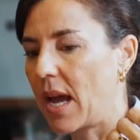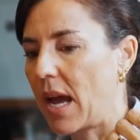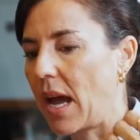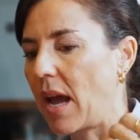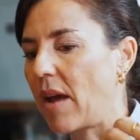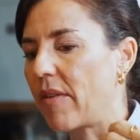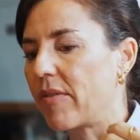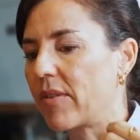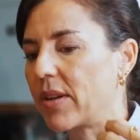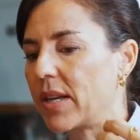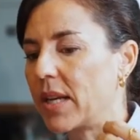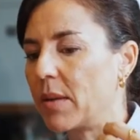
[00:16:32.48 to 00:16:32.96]

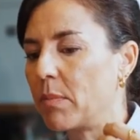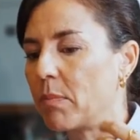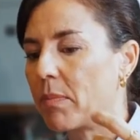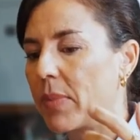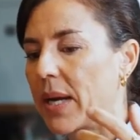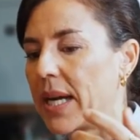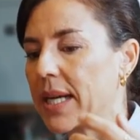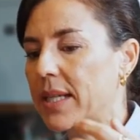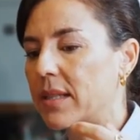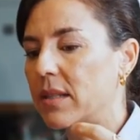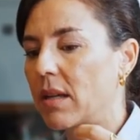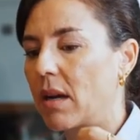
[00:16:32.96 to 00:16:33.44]
have an
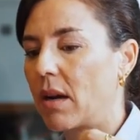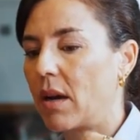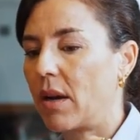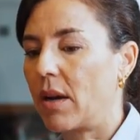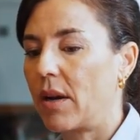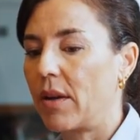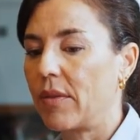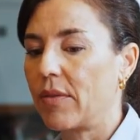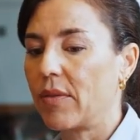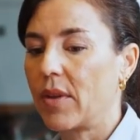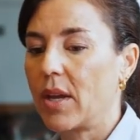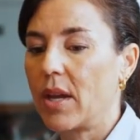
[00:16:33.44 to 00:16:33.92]
impact
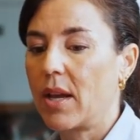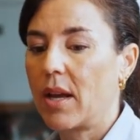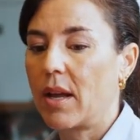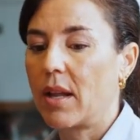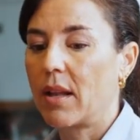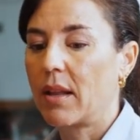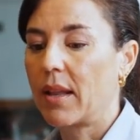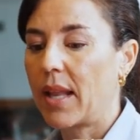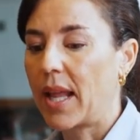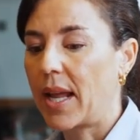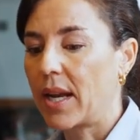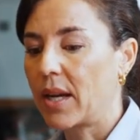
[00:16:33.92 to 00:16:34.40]
on
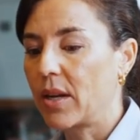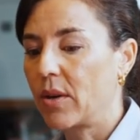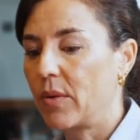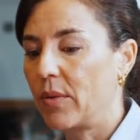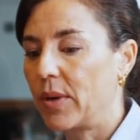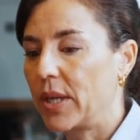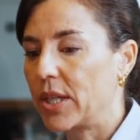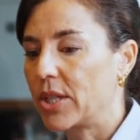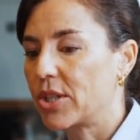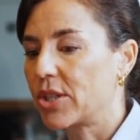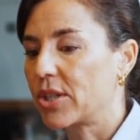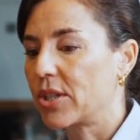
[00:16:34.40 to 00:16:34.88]

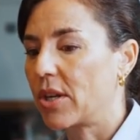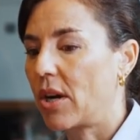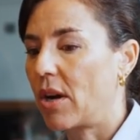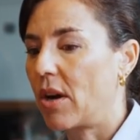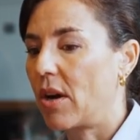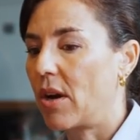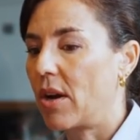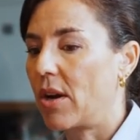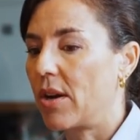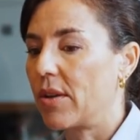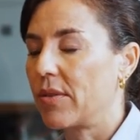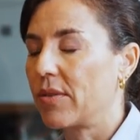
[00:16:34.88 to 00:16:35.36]
language,
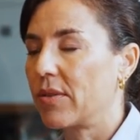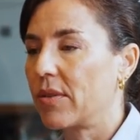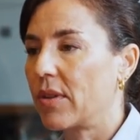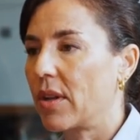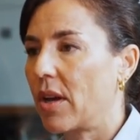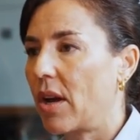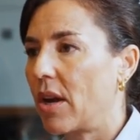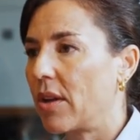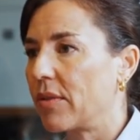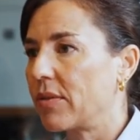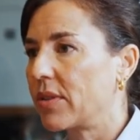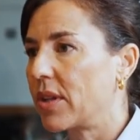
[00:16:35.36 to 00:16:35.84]

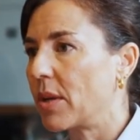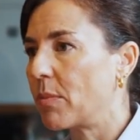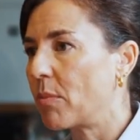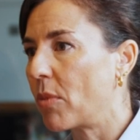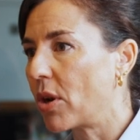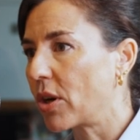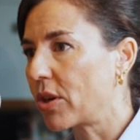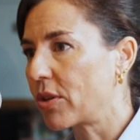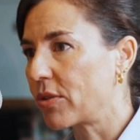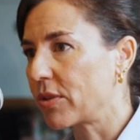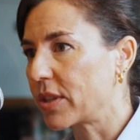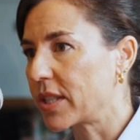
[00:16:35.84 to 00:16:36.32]
on
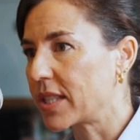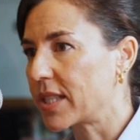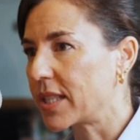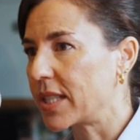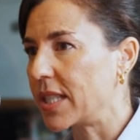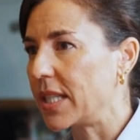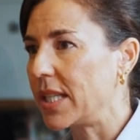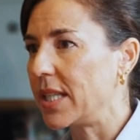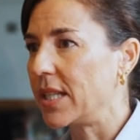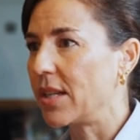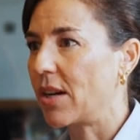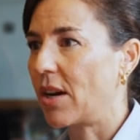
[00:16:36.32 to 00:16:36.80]

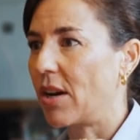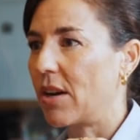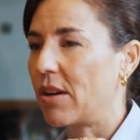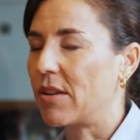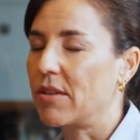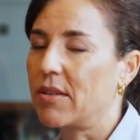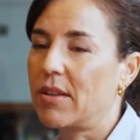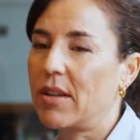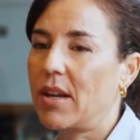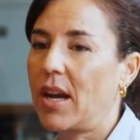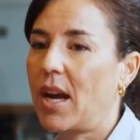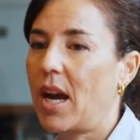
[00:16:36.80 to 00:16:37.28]
democracy,
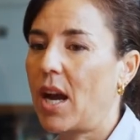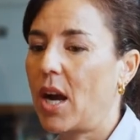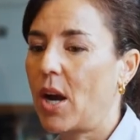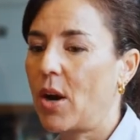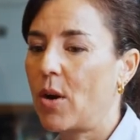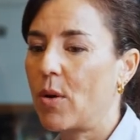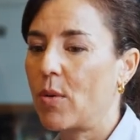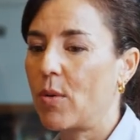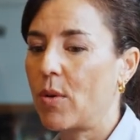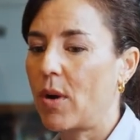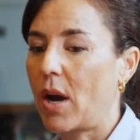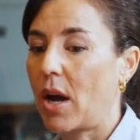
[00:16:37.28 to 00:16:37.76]
on
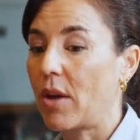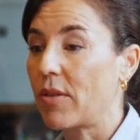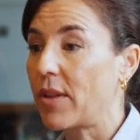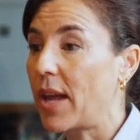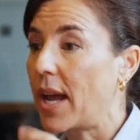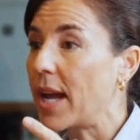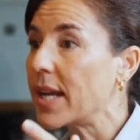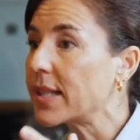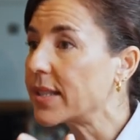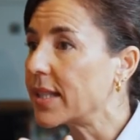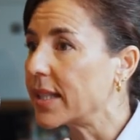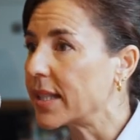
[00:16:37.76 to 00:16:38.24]

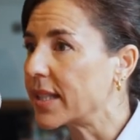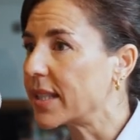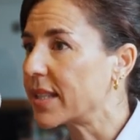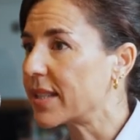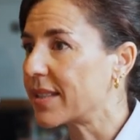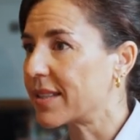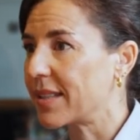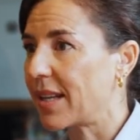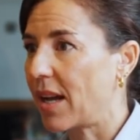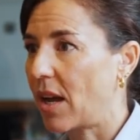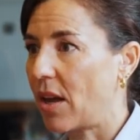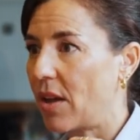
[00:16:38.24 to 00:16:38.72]

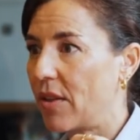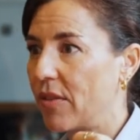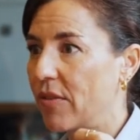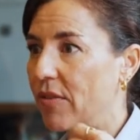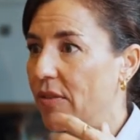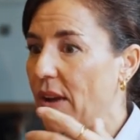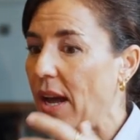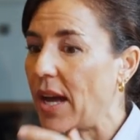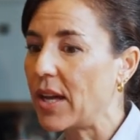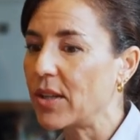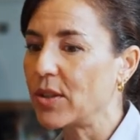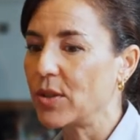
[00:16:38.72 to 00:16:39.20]
ethics, on
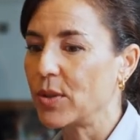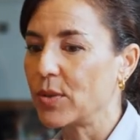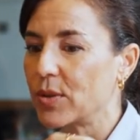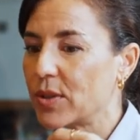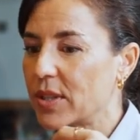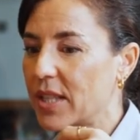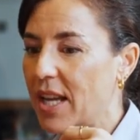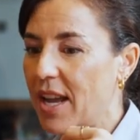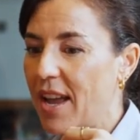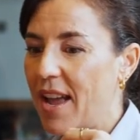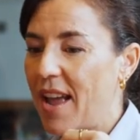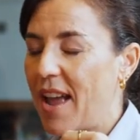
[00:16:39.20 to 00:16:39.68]

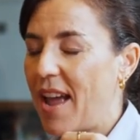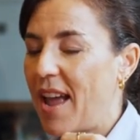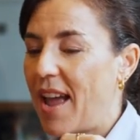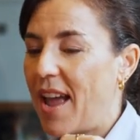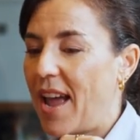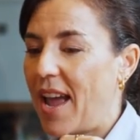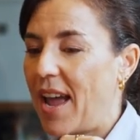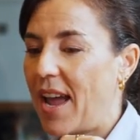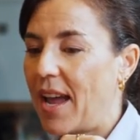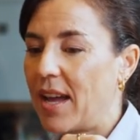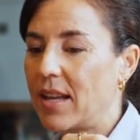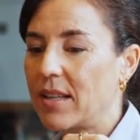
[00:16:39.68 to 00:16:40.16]
values.
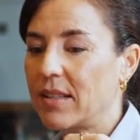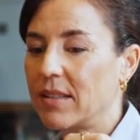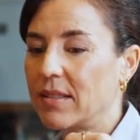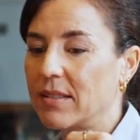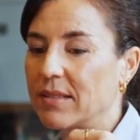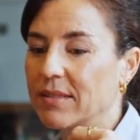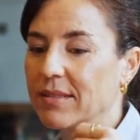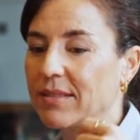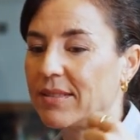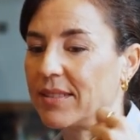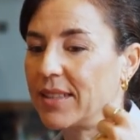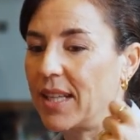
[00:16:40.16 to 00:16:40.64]

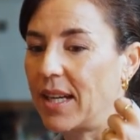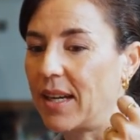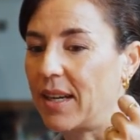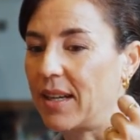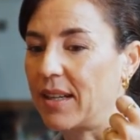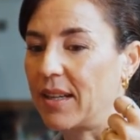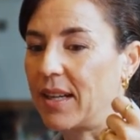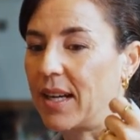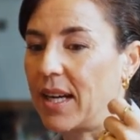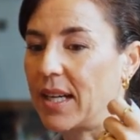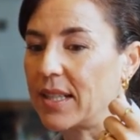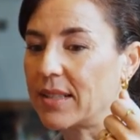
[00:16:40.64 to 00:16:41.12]
And
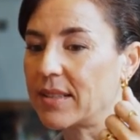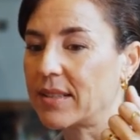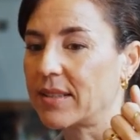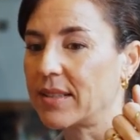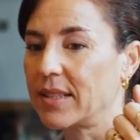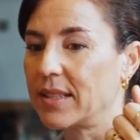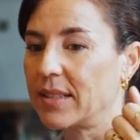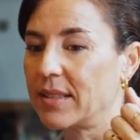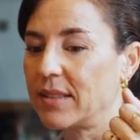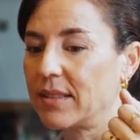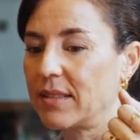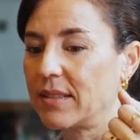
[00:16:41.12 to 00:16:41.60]
I
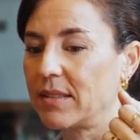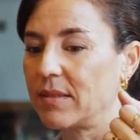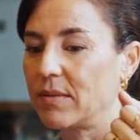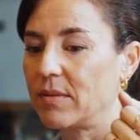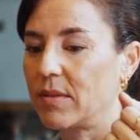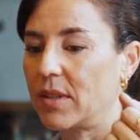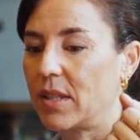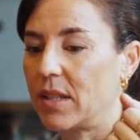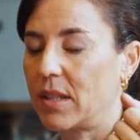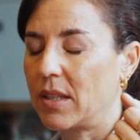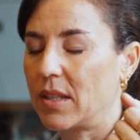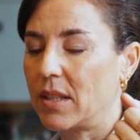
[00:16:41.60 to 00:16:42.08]

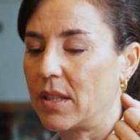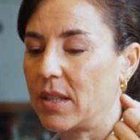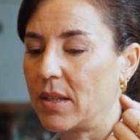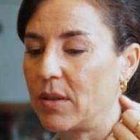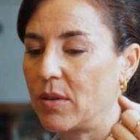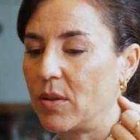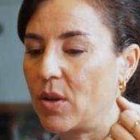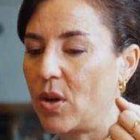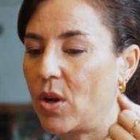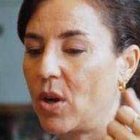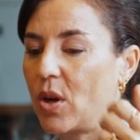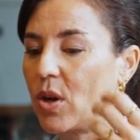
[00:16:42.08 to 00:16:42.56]
still,
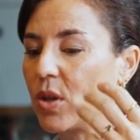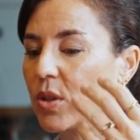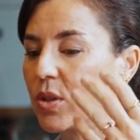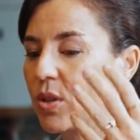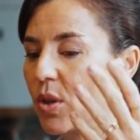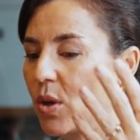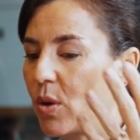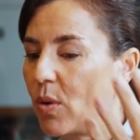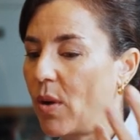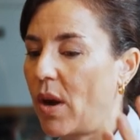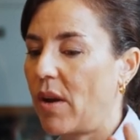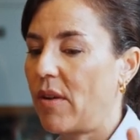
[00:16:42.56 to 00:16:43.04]

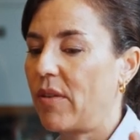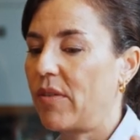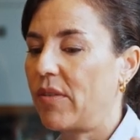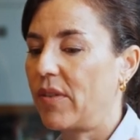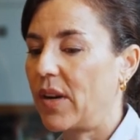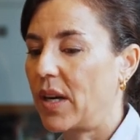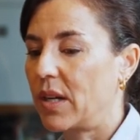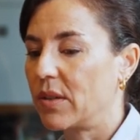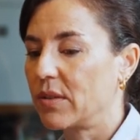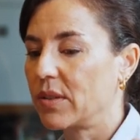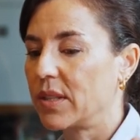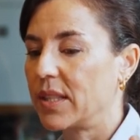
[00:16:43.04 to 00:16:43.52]
although I
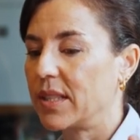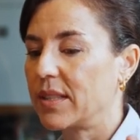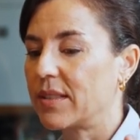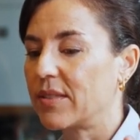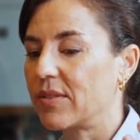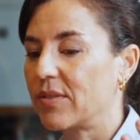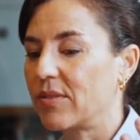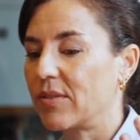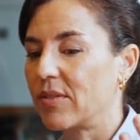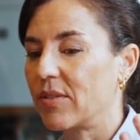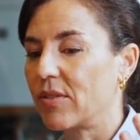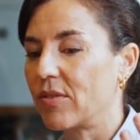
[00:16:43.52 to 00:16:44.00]
found
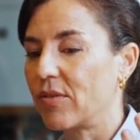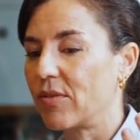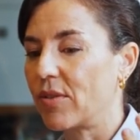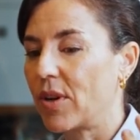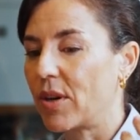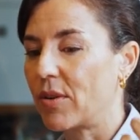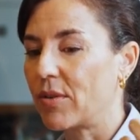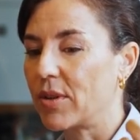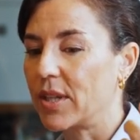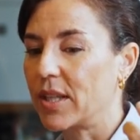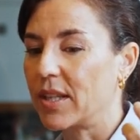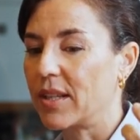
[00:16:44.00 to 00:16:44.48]
it
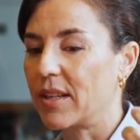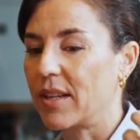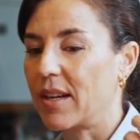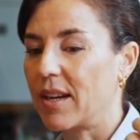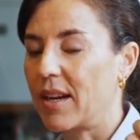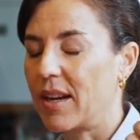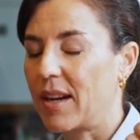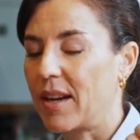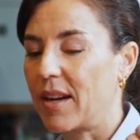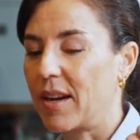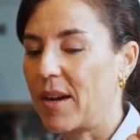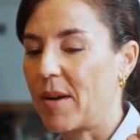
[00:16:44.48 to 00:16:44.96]

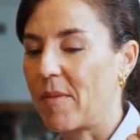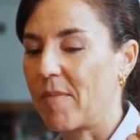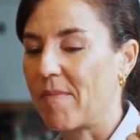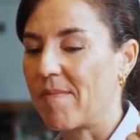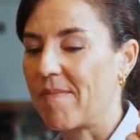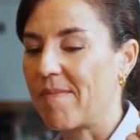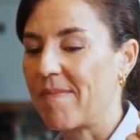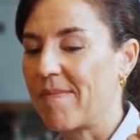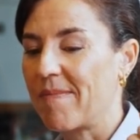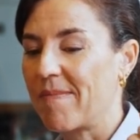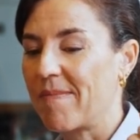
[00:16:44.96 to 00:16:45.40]
very, I